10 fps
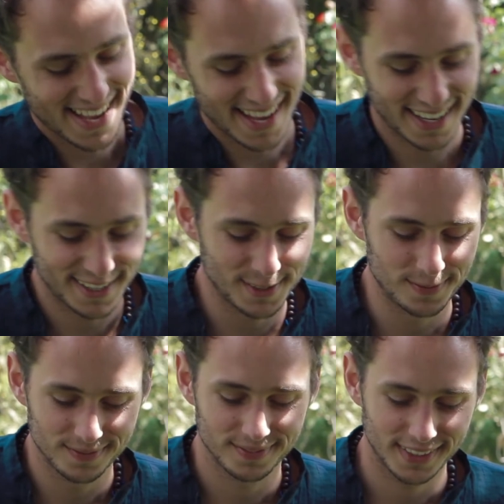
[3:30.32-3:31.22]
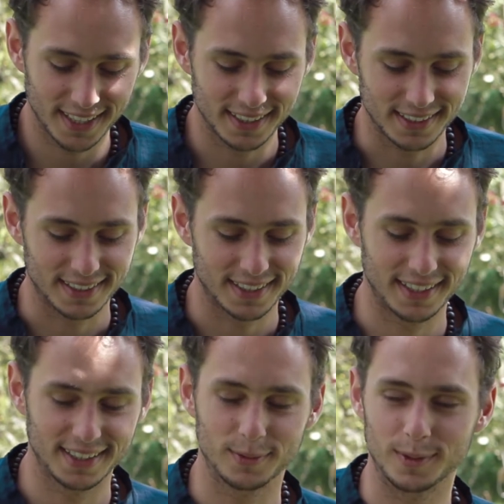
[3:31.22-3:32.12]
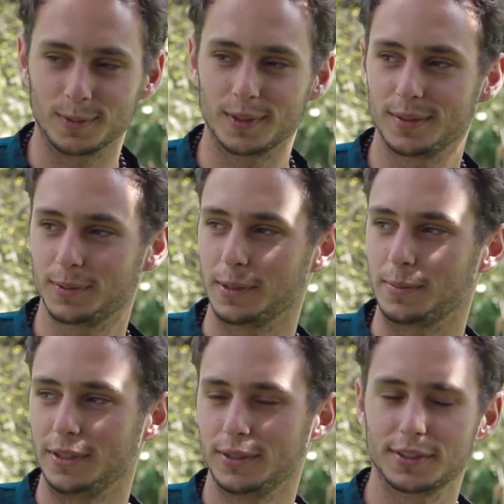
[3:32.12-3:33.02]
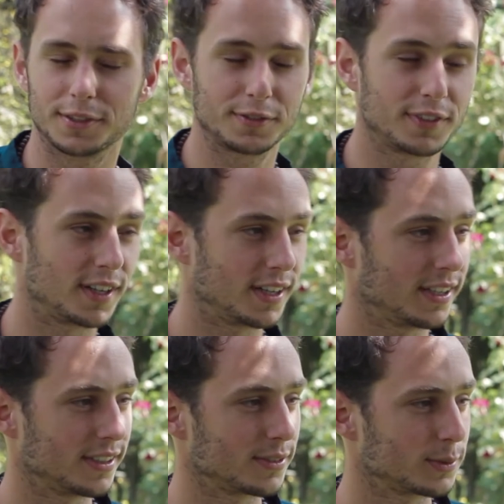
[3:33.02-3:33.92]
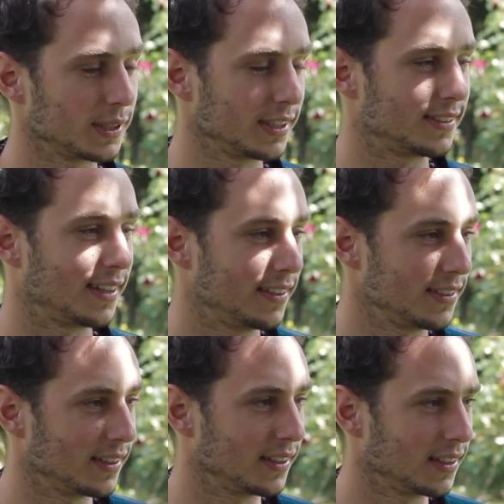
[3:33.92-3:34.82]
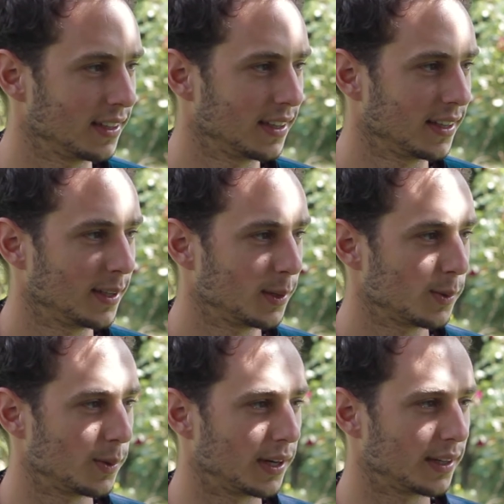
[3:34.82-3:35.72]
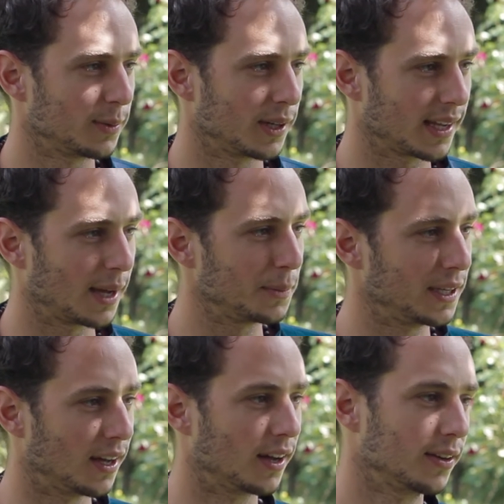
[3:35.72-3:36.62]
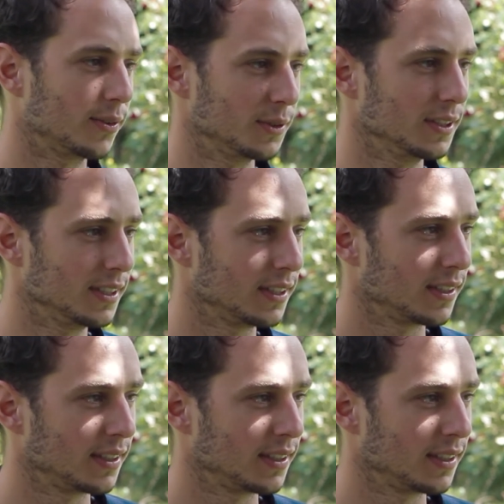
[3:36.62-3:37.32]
What I've been doing so far is really sensing what can be done, really.